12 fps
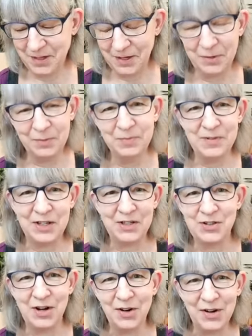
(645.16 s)
you know,
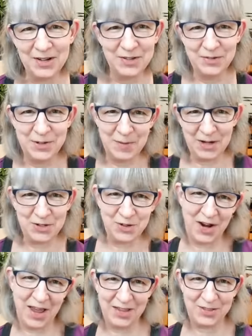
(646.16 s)
dictionary to make
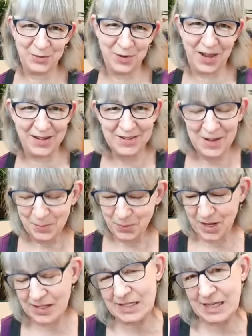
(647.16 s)
sure I had the right
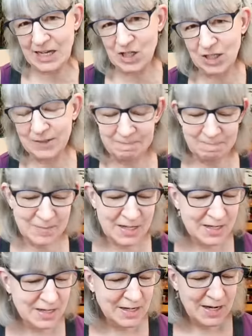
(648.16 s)
pronunciation.
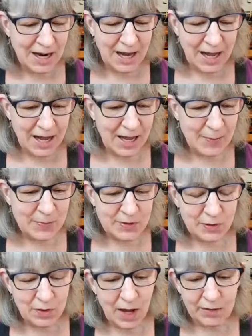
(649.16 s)

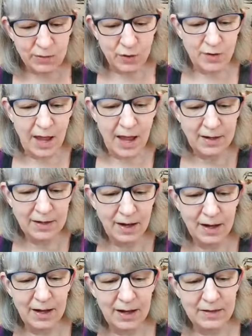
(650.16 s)
So yeah, so
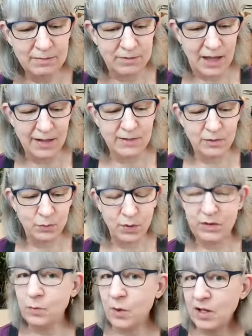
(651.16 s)
that's
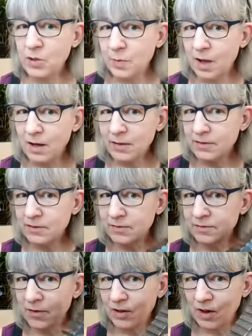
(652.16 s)
what swage
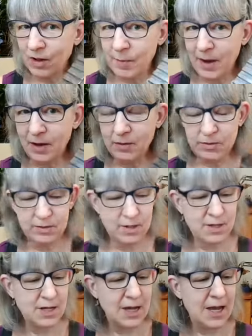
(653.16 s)
blocks are all about.
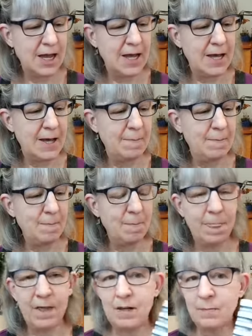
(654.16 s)

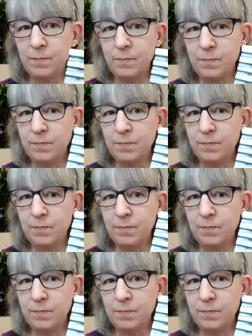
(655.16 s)
The